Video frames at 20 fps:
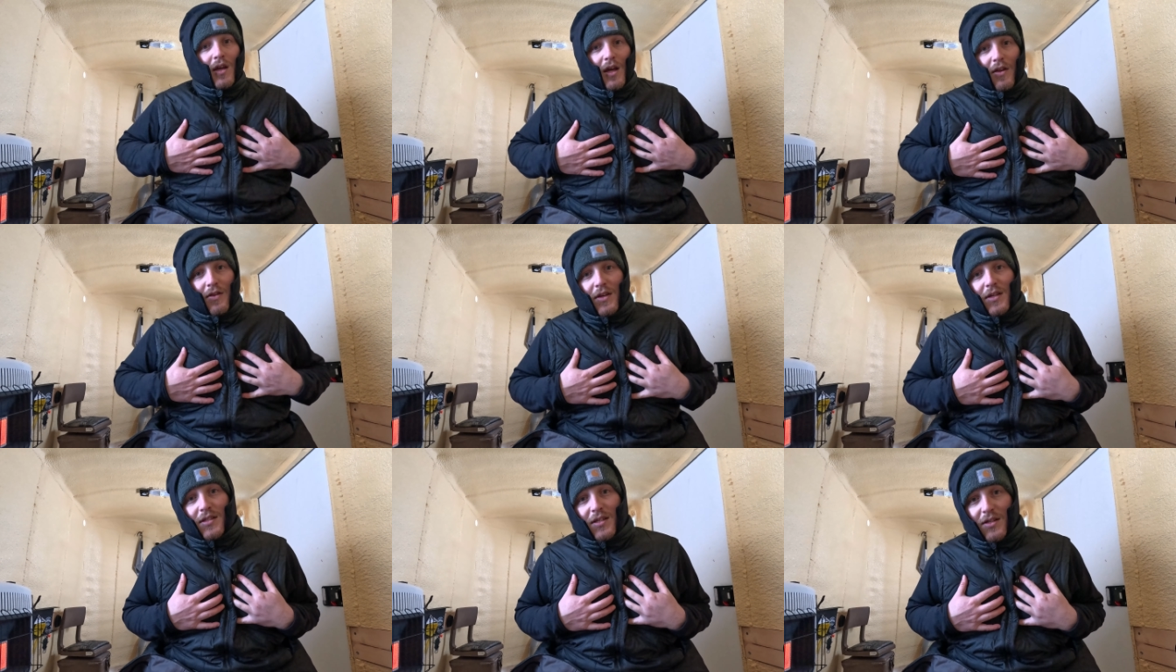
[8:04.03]

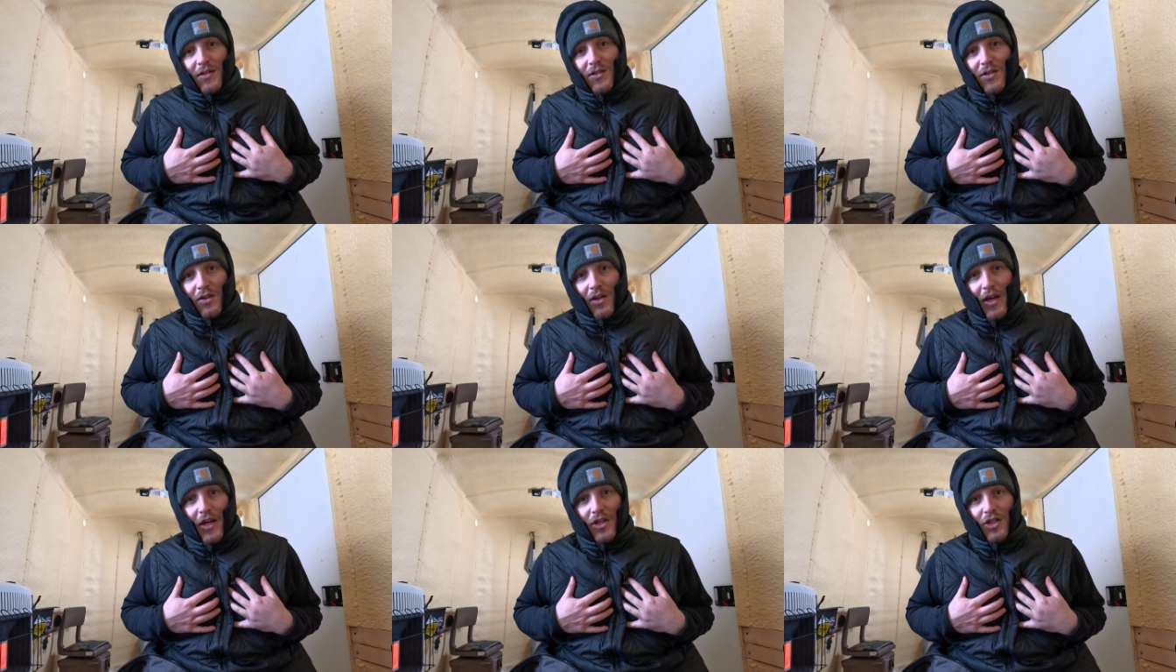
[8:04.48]
And this
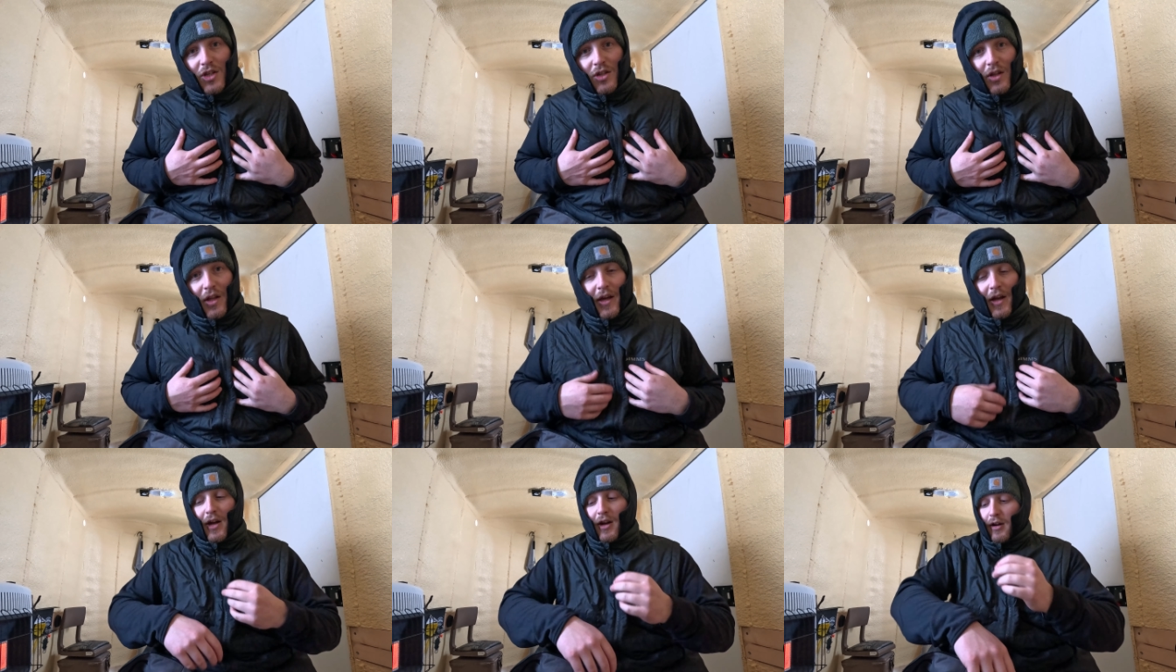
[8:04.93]

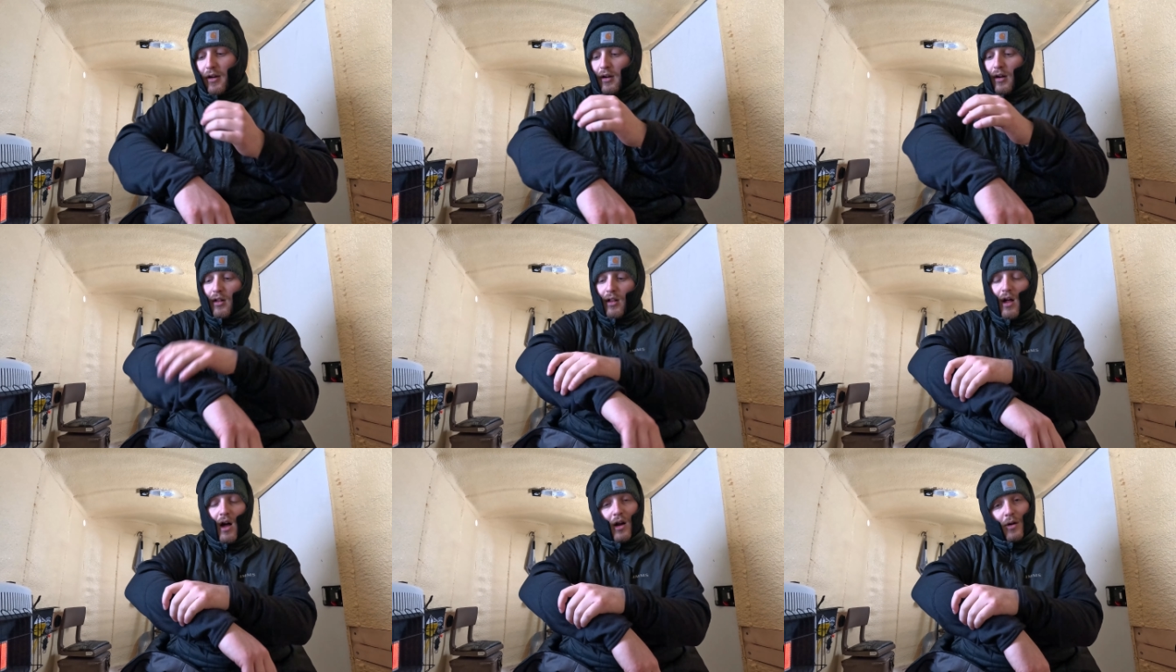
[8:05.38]
insulation layer,
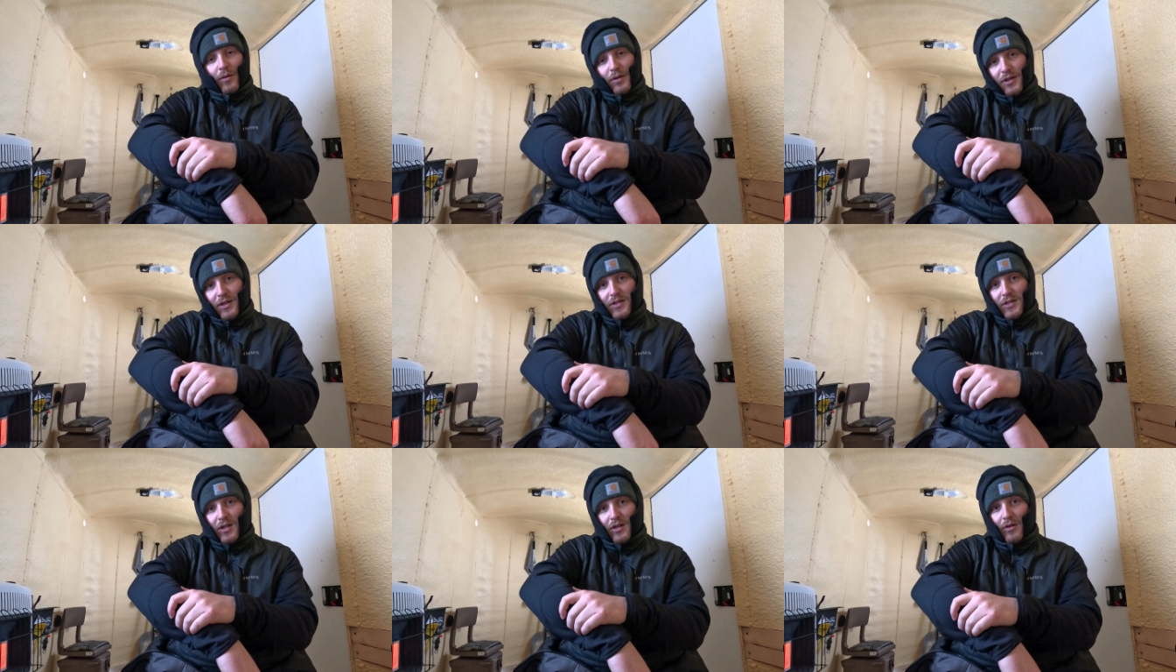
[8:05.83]
along with
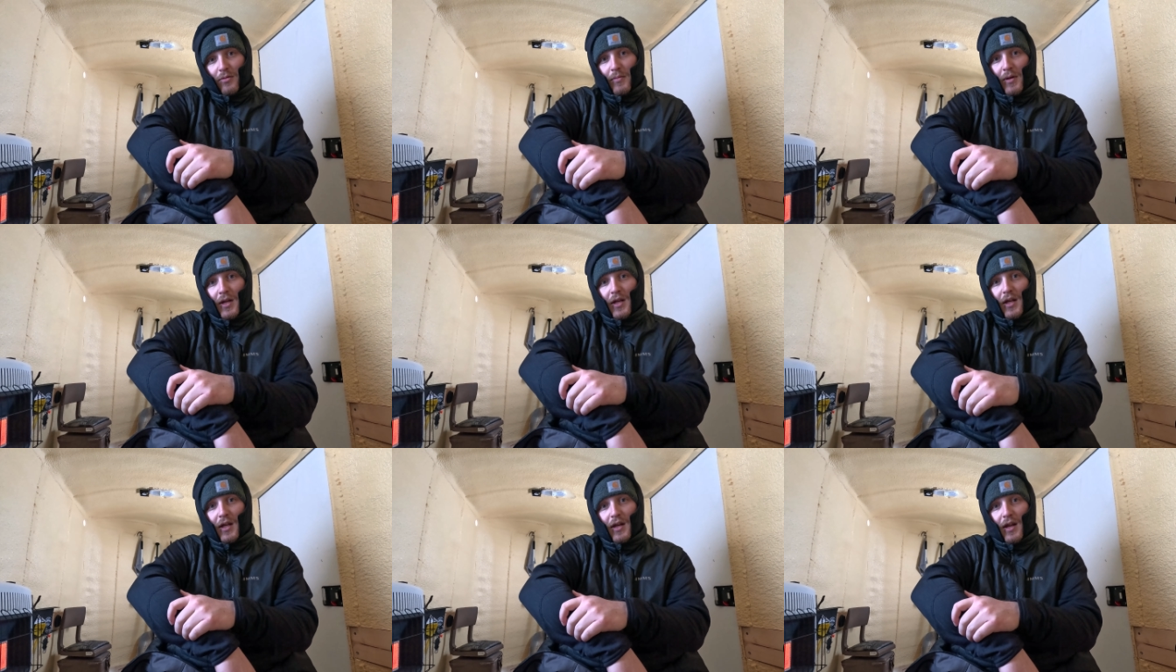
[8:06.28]
this
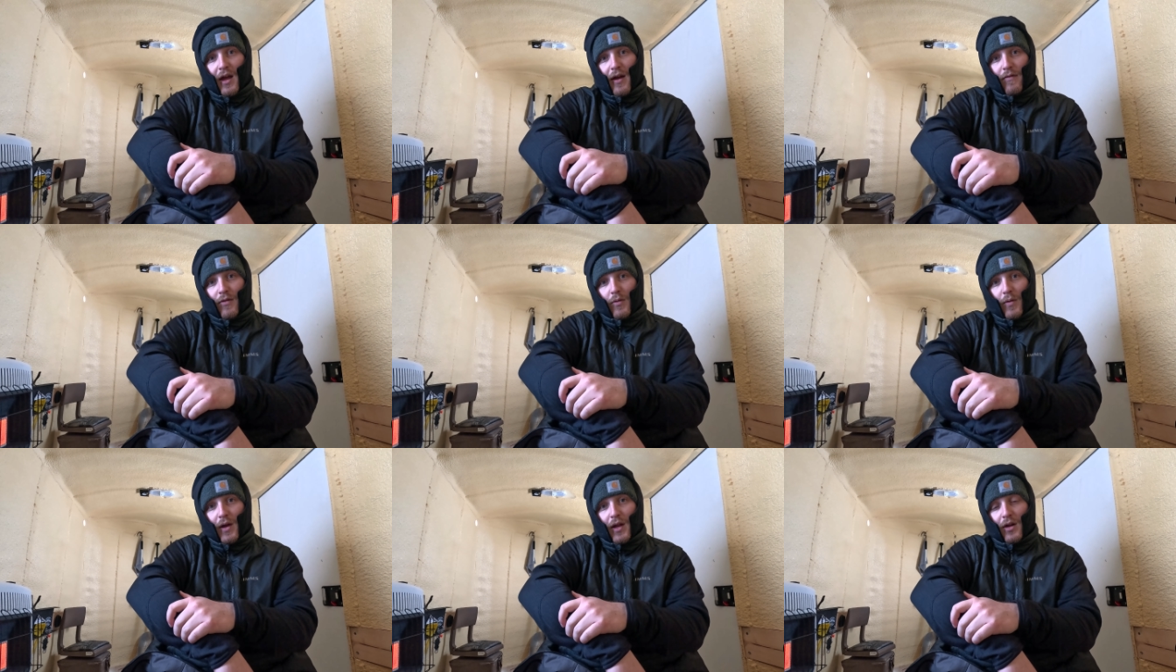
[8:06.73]
intermediate
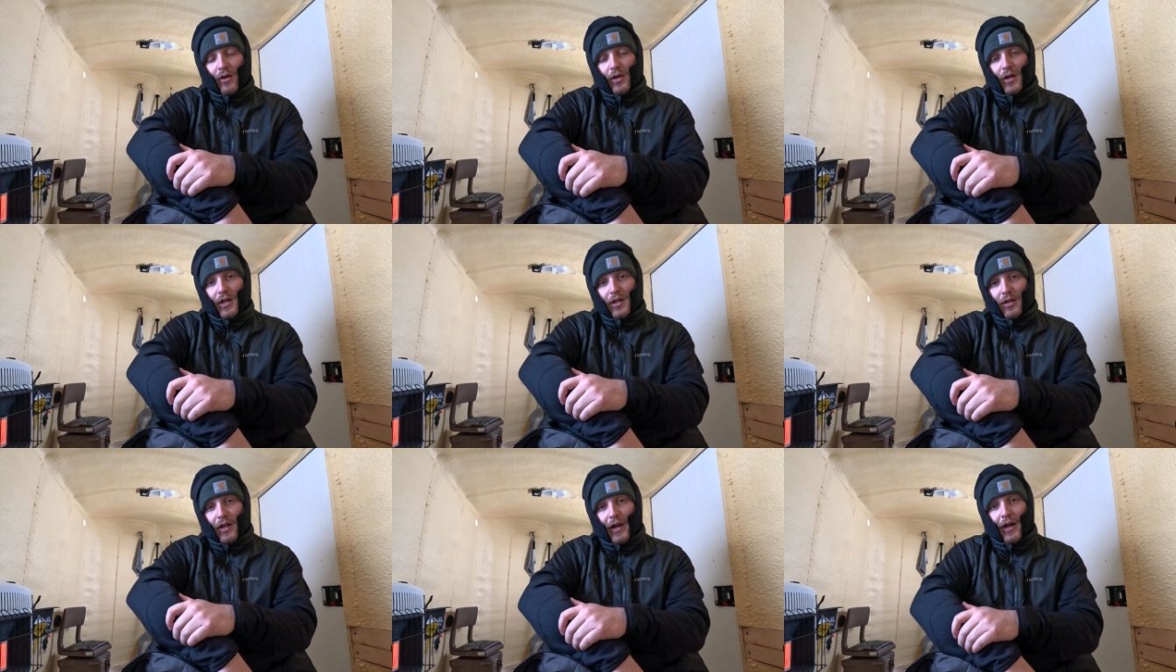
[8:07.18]
heavyweight
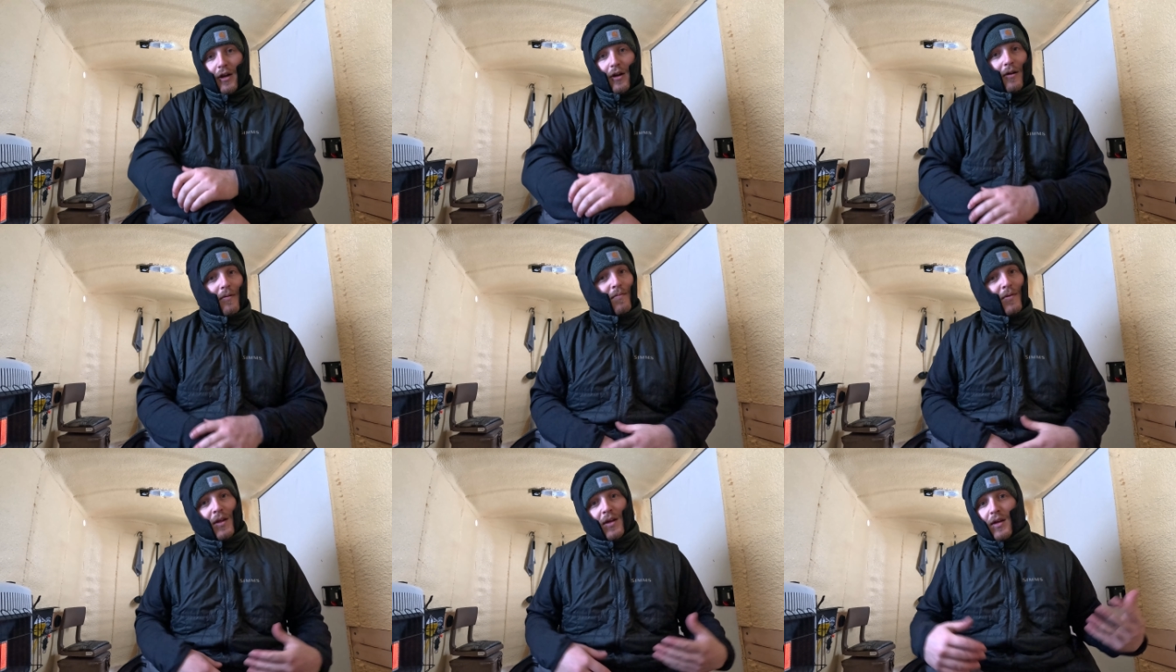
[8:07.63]
hoodie
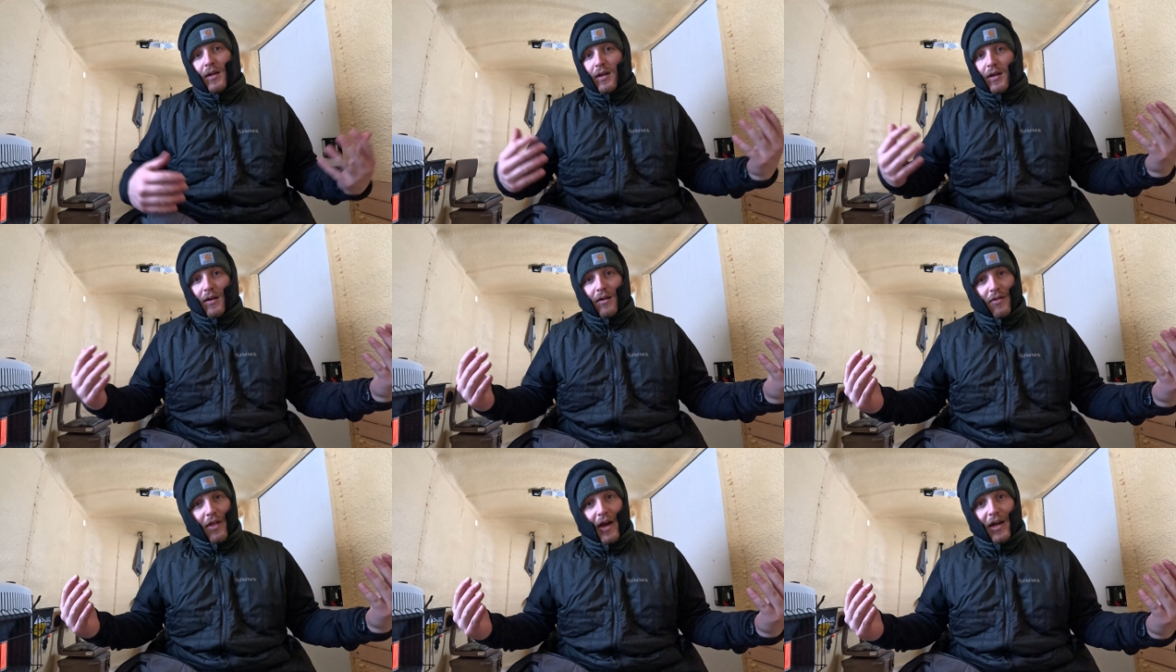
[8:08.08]
layer,
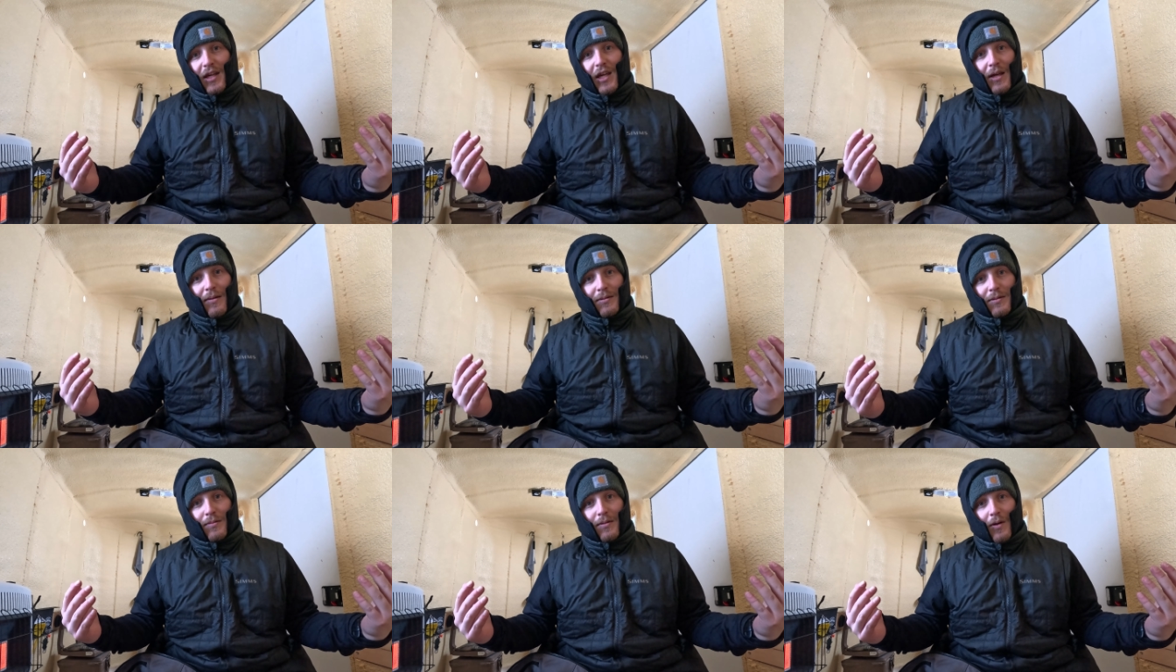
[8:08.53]
that
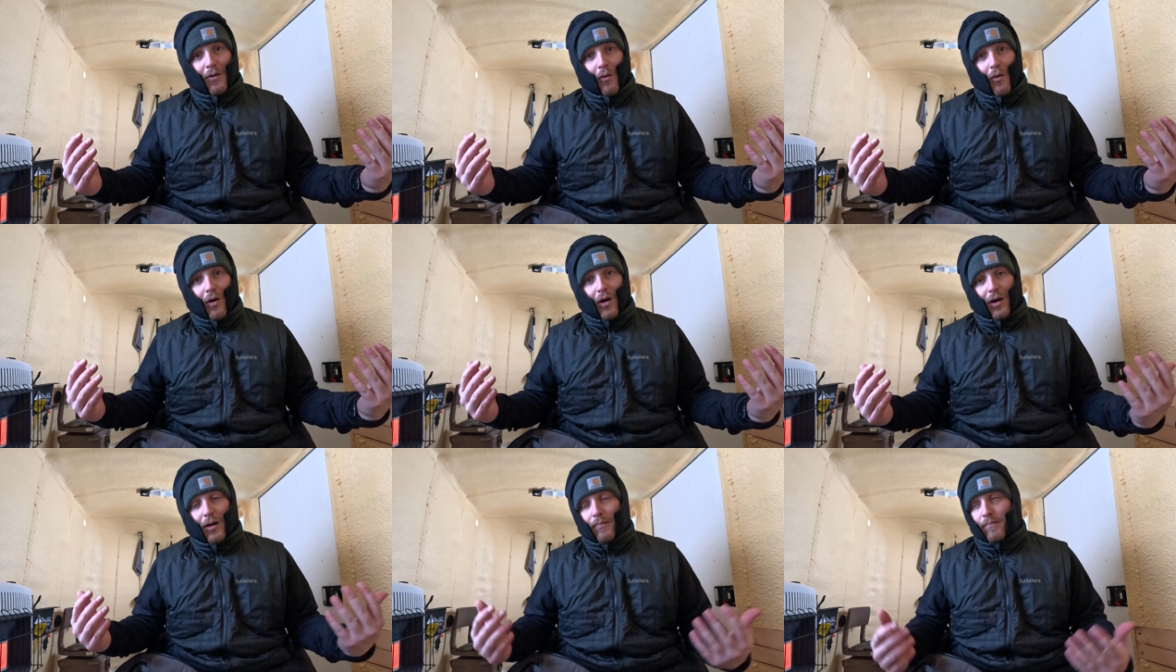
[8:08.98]
keeps me
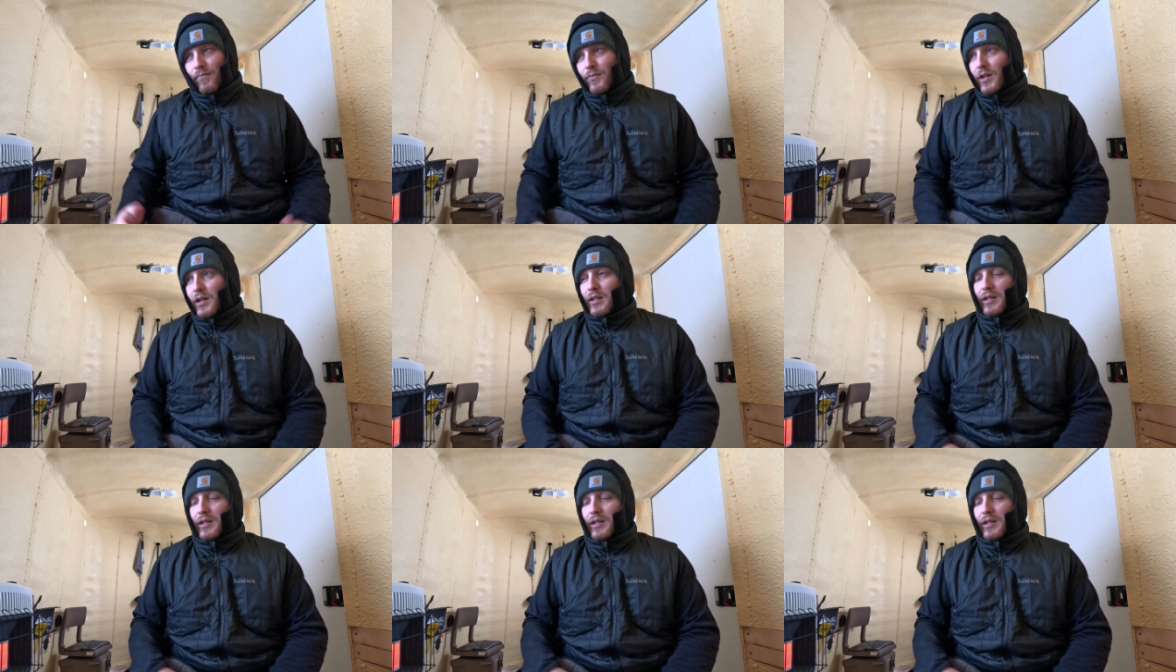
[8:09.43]
warm.